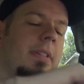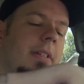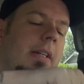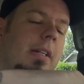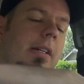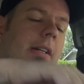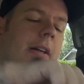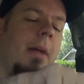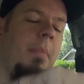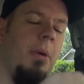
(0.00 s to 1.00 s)
Uh,
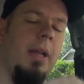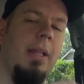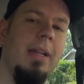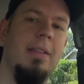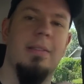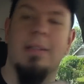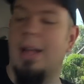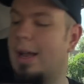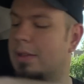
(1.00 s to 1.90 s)
I remember I like this a lot.